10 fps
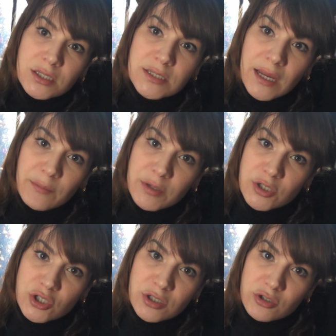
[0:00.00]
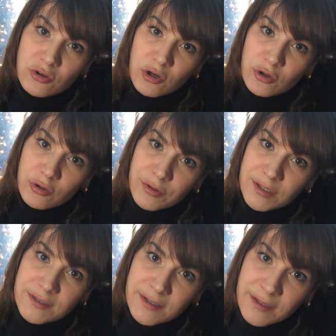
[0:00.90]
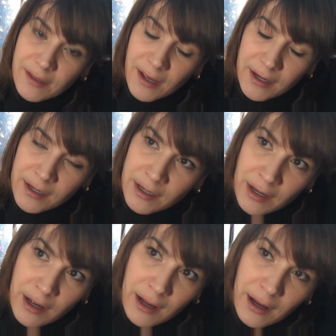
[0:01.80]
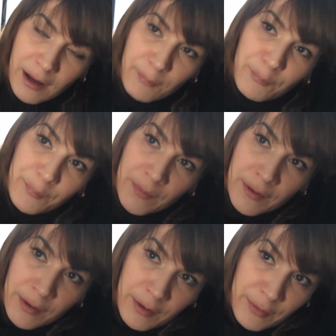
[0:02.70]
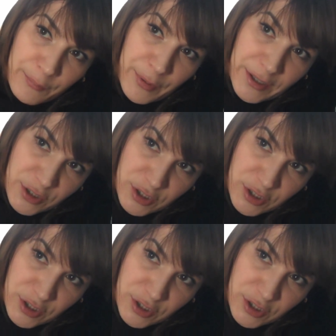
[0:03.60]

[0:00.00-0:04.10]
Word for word: damage control, things like that. Um, but